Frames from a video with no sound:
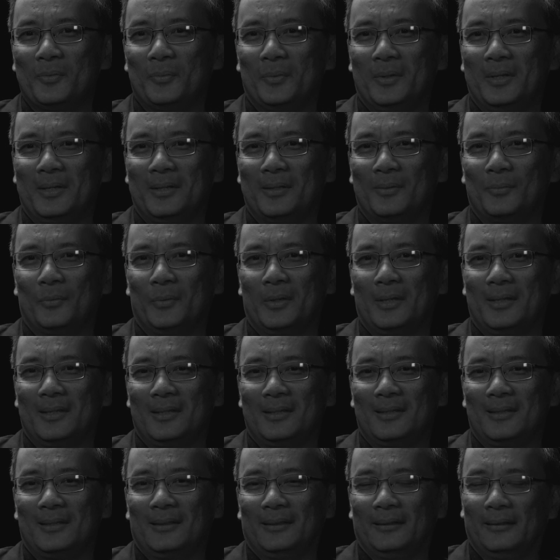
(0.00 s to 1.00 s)

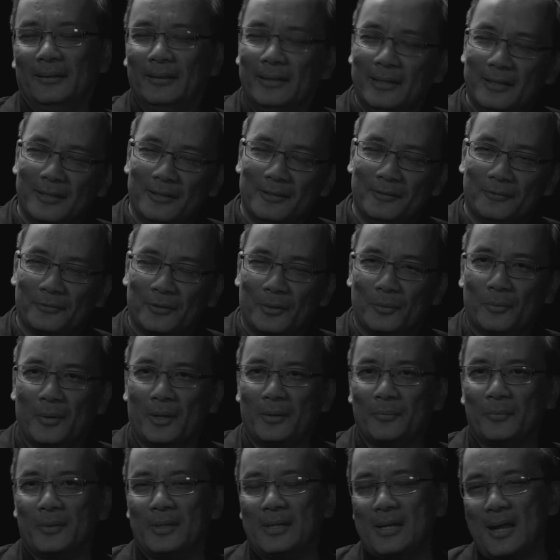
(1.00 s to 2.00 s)
we live, the
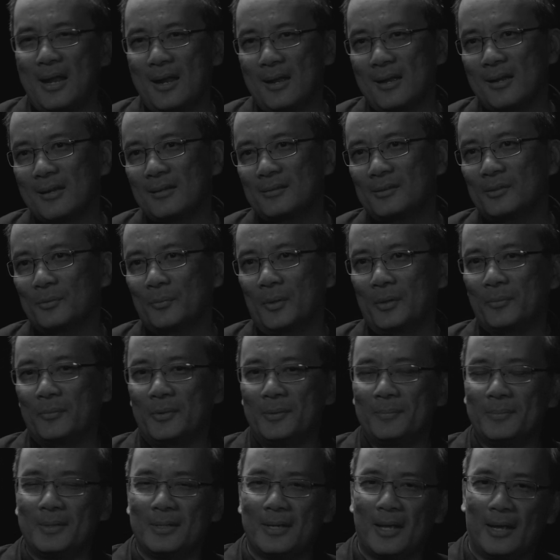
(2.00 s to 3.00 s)
way we act, the way we
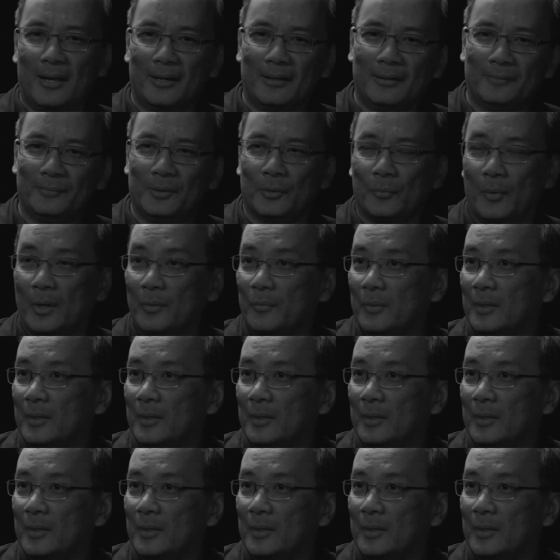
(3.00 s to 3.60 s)
behave, the way